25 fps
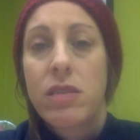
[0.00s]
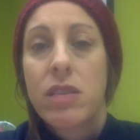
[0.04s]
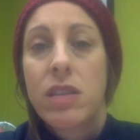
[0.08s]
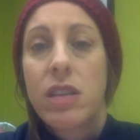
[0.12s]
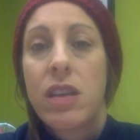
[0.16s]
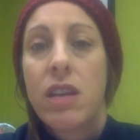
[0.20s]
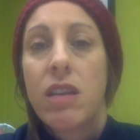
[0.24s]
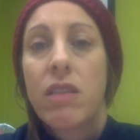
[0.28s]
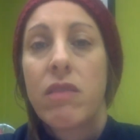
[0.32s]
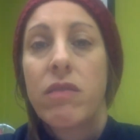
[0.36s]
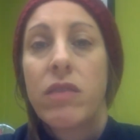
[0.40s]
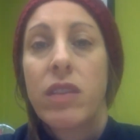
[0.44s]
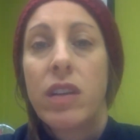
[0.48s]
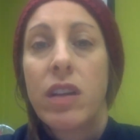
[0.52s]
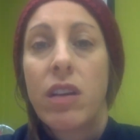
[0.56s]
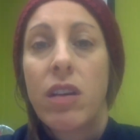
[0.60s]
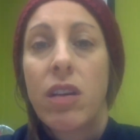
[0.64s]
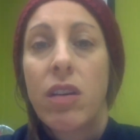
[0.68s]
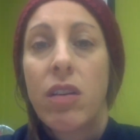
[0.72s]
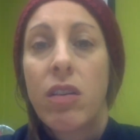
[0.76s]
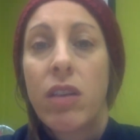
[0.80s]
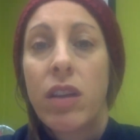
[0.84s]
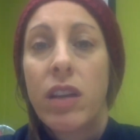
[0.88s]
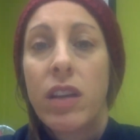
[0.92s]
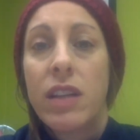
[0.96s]
see if there
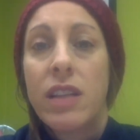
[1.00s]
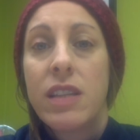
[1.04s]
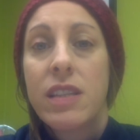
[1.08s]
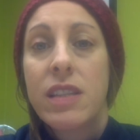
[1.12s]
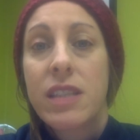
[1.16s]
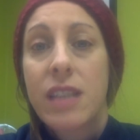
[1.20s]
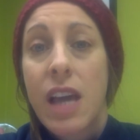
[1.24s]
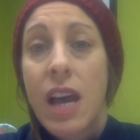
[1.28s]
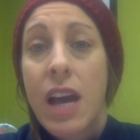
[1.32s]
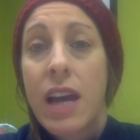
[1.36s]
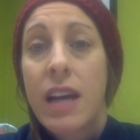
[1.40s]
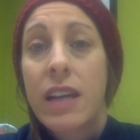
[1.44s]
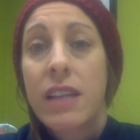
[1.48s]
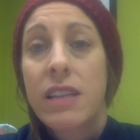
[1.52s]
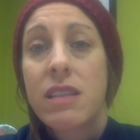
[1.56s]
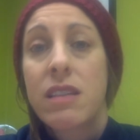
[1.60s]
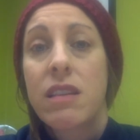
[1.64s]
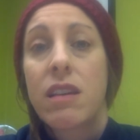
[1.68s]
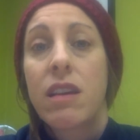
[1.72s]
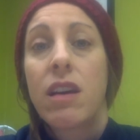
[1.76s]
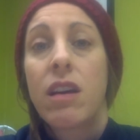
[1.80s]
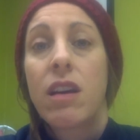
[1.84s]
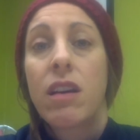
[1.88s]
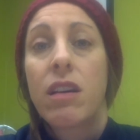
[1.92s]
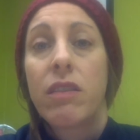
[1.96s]
are any signs
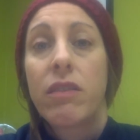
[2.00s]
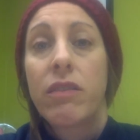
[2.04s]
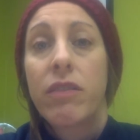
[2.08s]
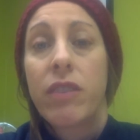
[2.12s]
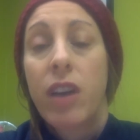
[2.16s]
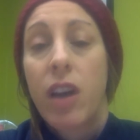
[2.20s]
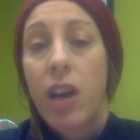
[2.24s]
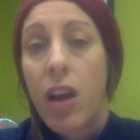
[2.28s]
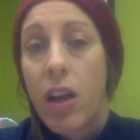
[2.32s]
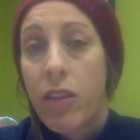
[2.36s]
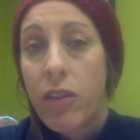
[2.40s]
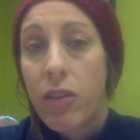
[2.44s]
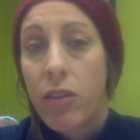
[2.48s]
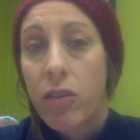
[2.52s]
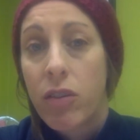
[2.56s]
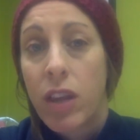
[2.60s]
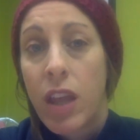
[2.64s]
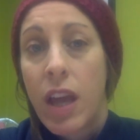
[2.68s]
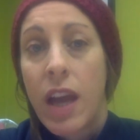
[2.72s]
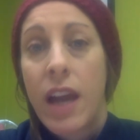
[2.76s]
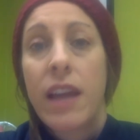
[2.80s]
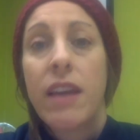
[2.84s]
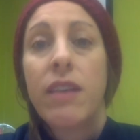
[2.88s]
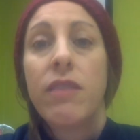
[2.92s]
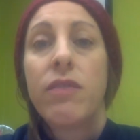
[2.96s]
of other
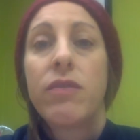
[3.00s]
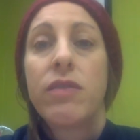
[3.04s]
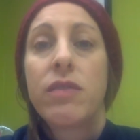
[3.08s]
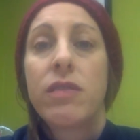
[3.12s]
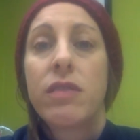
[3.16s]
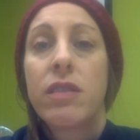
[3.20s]
life,